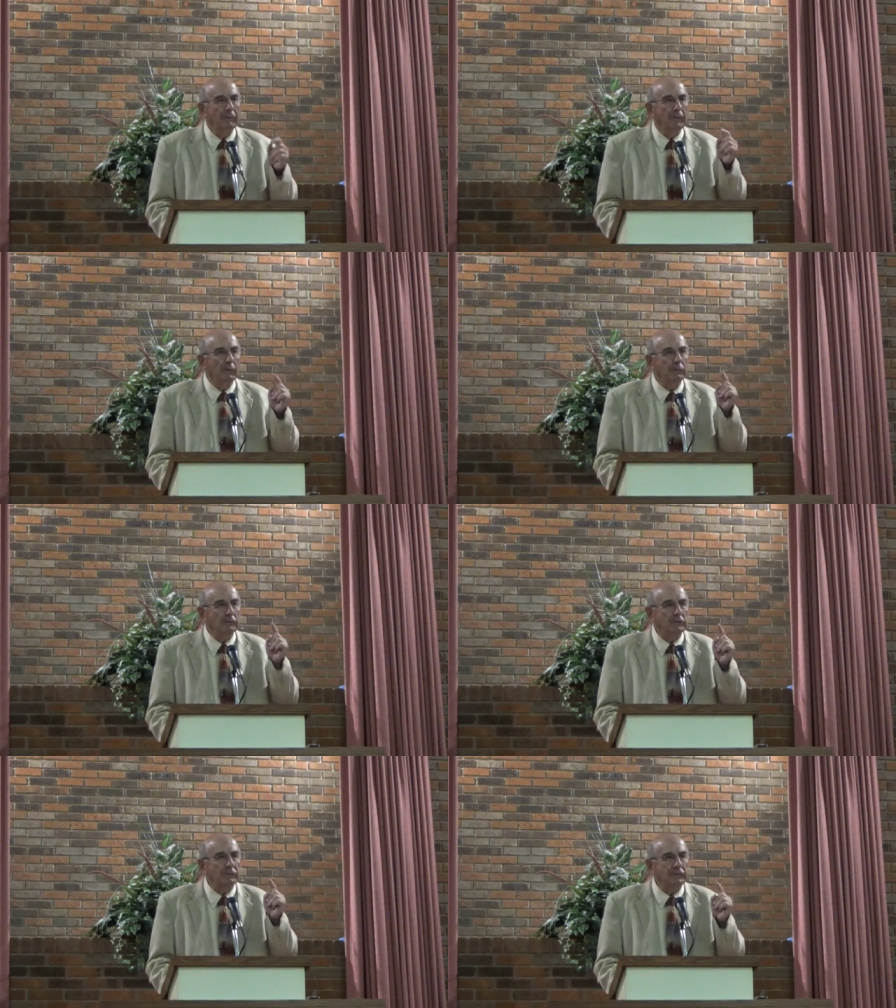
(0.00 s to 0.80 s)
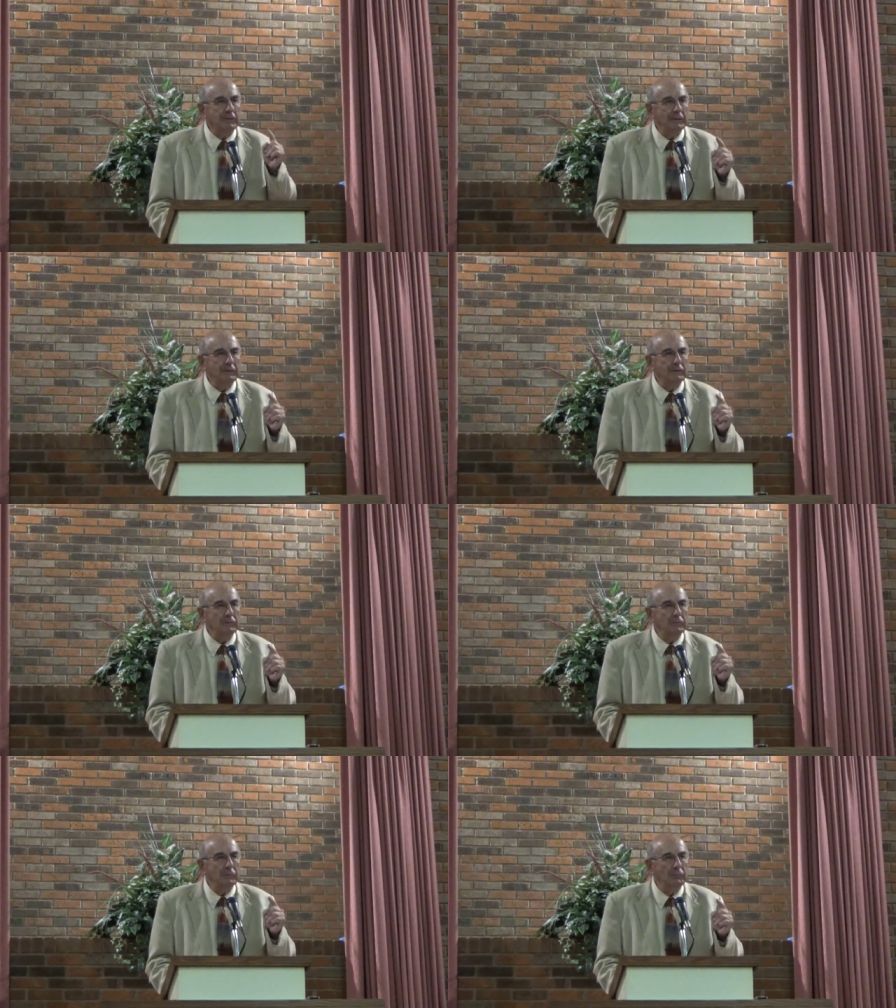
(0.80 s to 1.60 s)
Though your
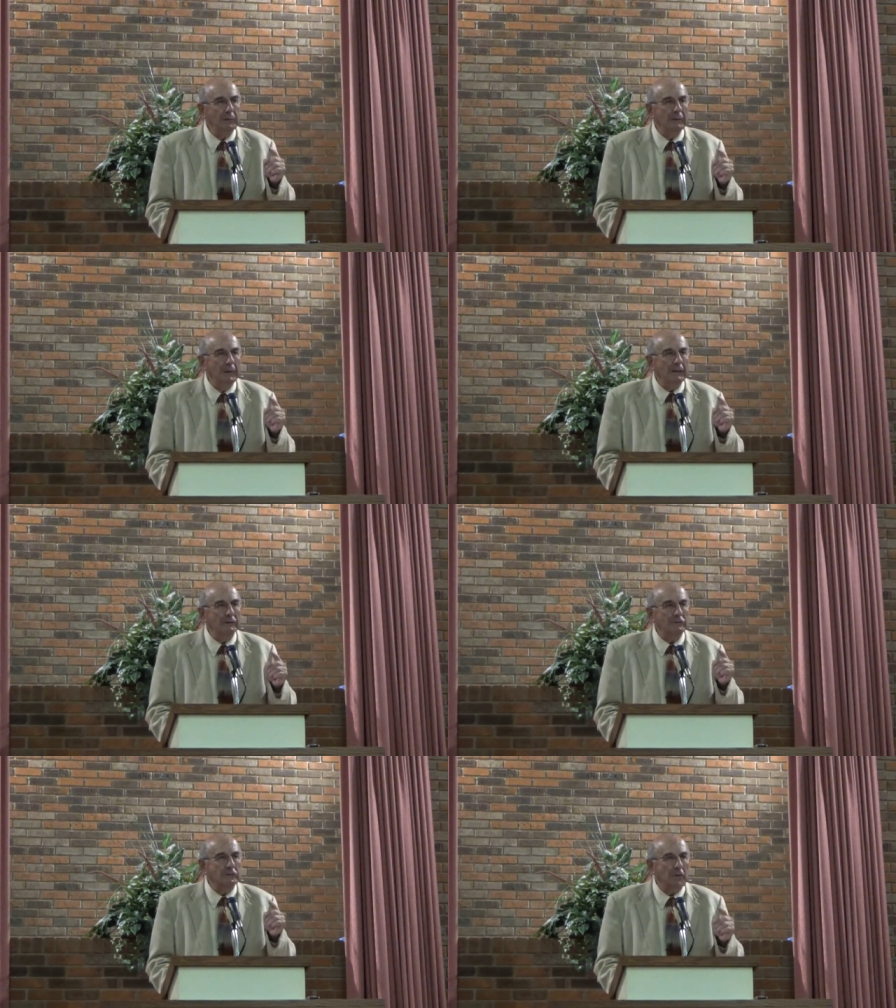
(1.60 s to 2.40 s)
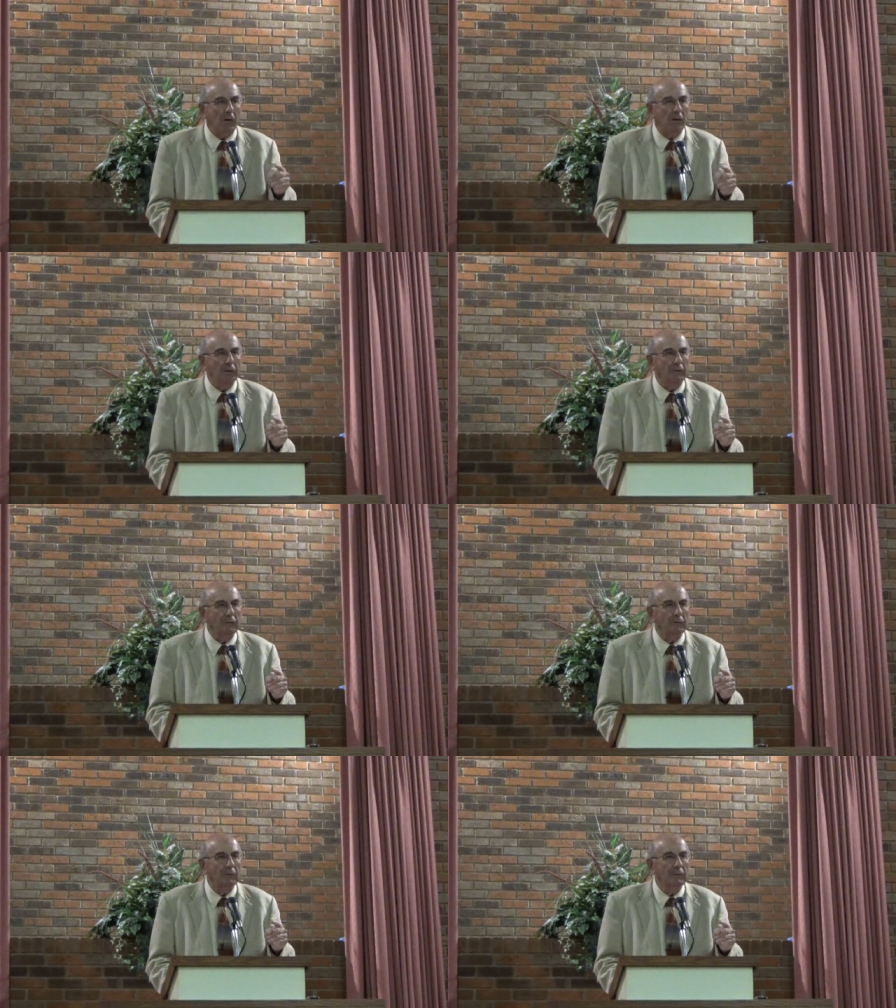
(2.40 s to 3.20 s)
sins be as scarlet,
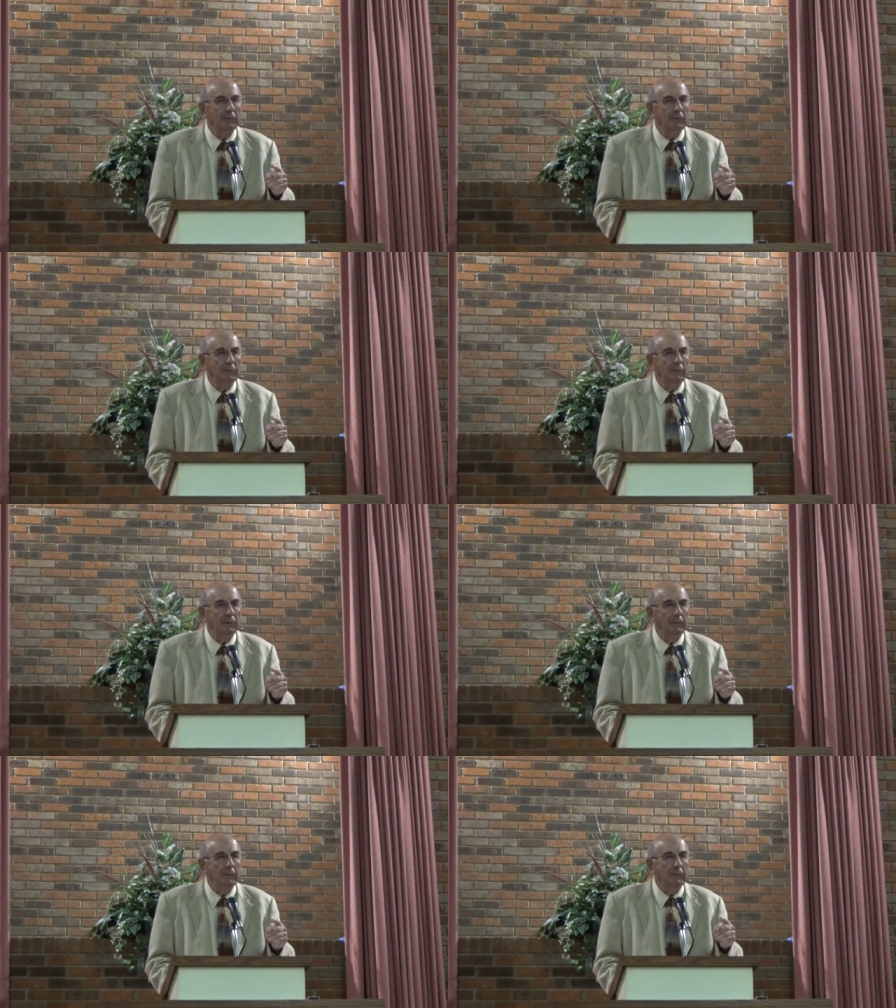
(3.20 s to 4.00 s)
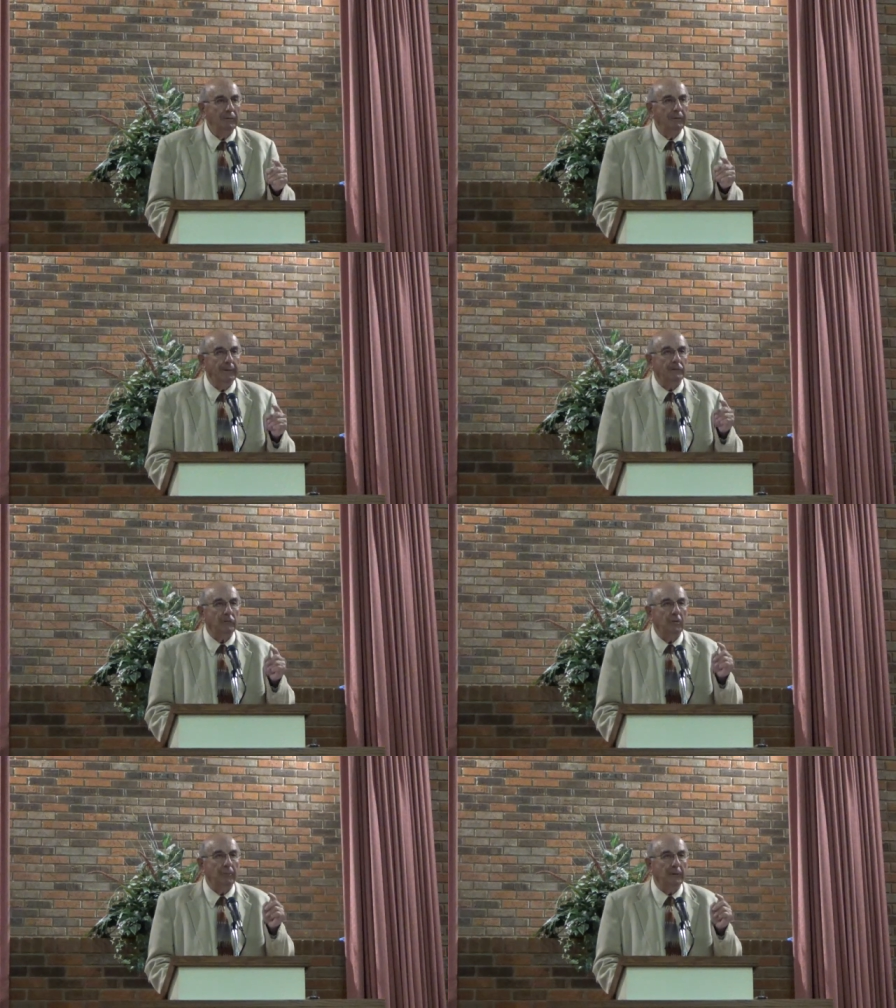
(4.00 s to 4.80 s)
they
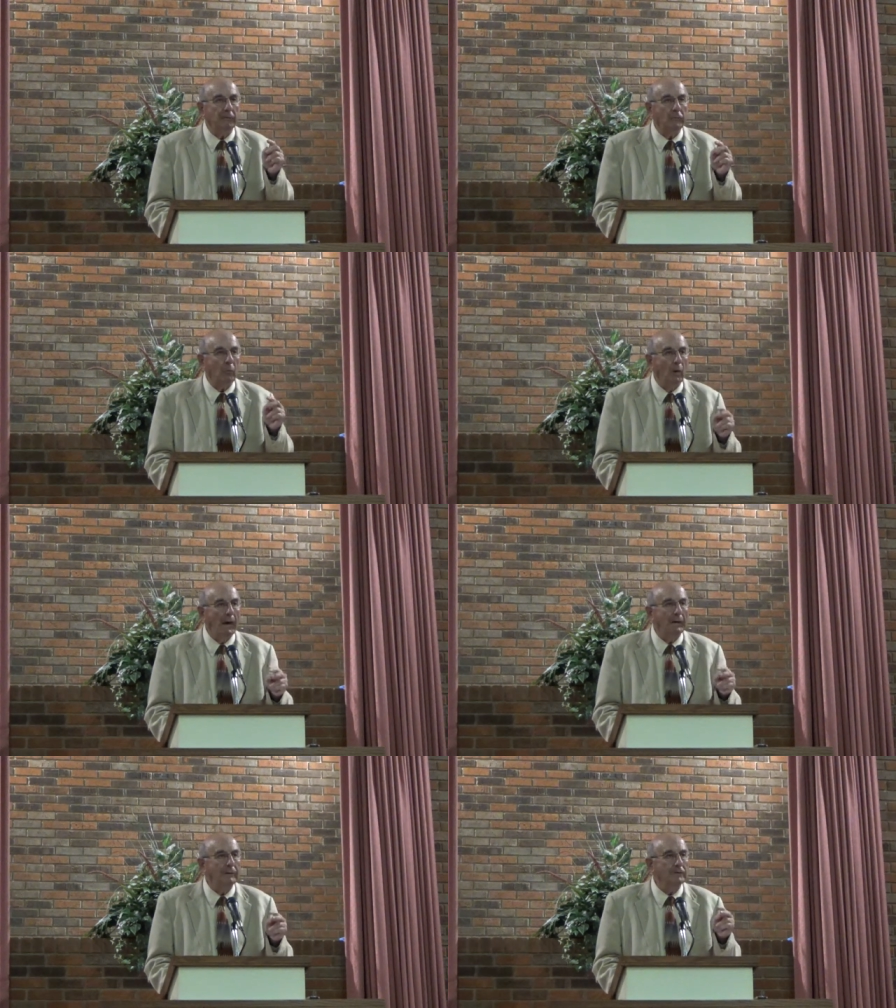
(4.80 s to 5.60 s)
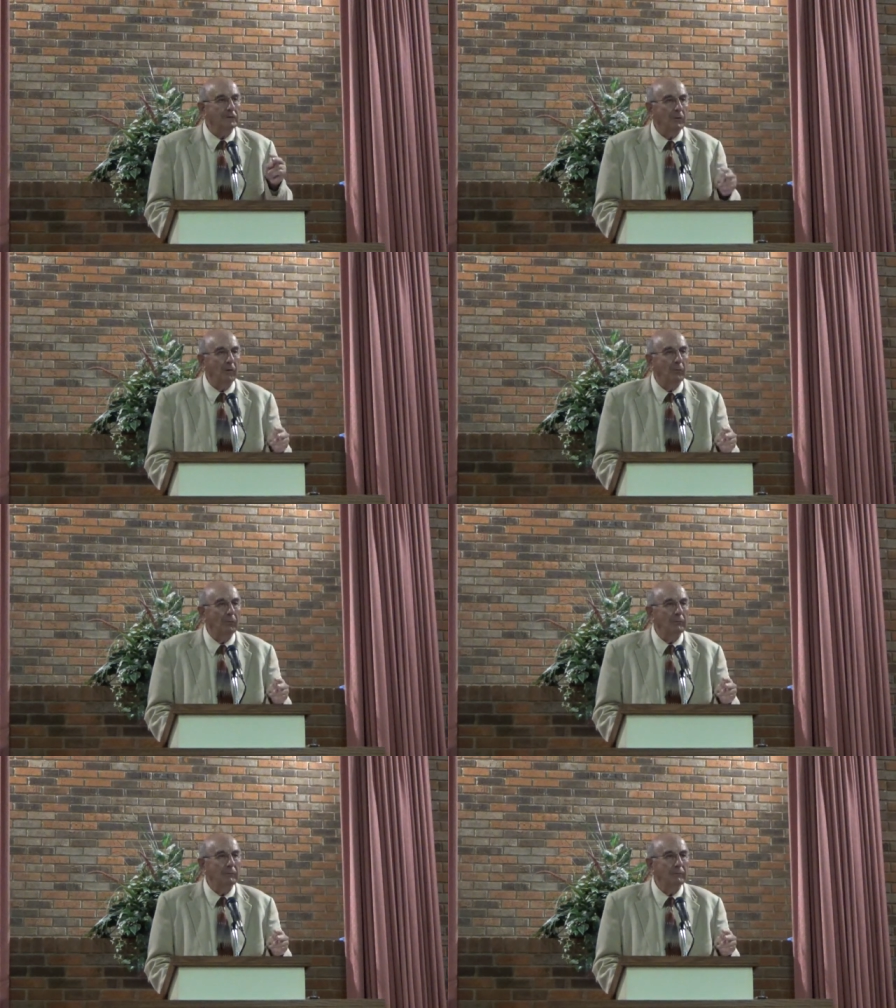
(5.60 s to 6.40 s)
shall be as white as snow.
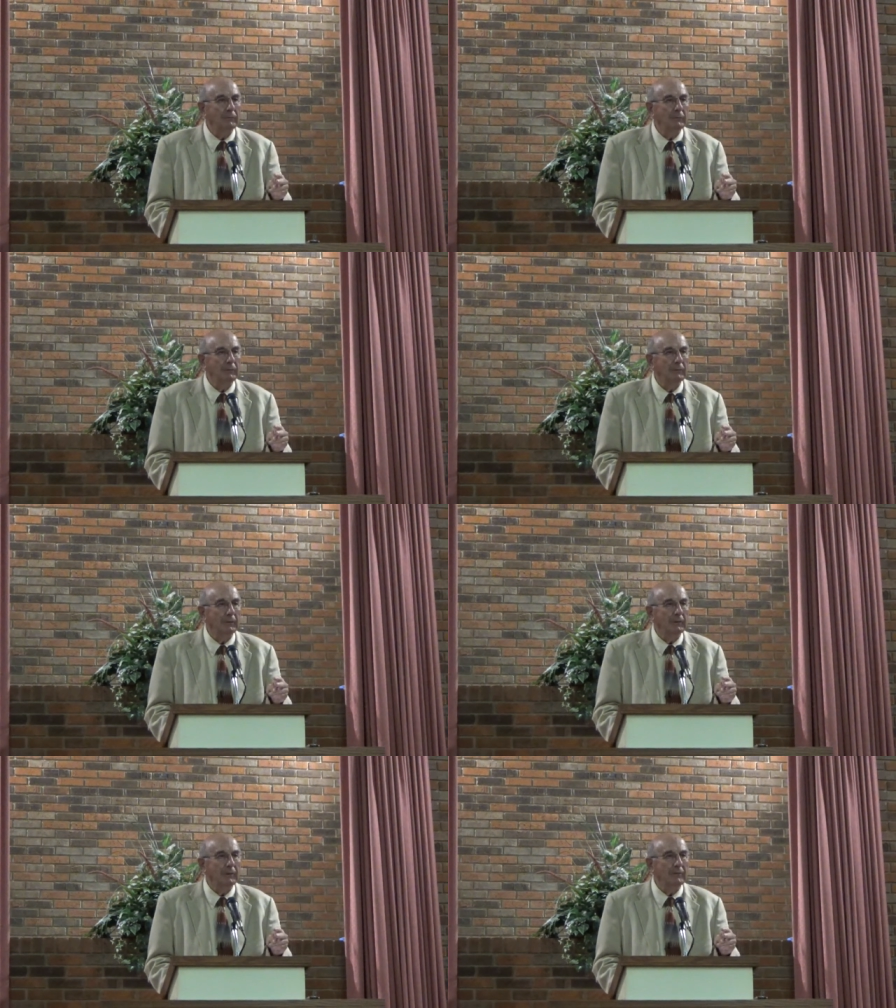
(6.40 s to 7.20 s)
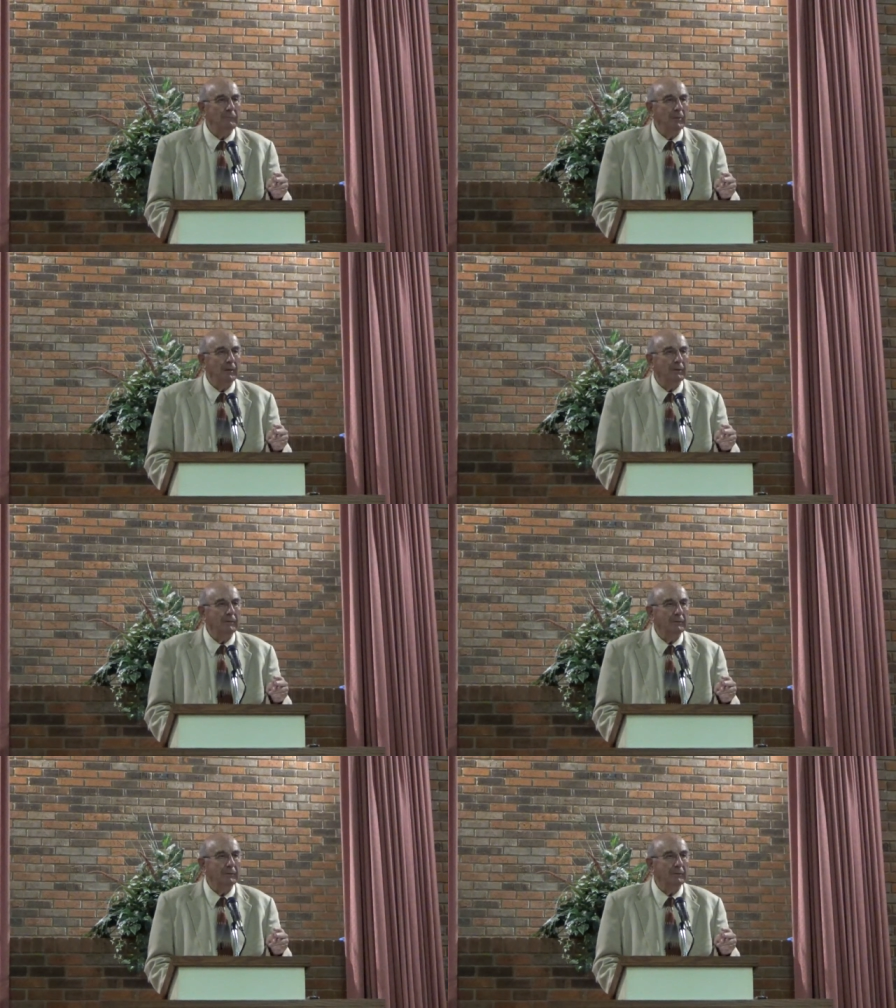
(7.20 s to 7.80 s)
Amen.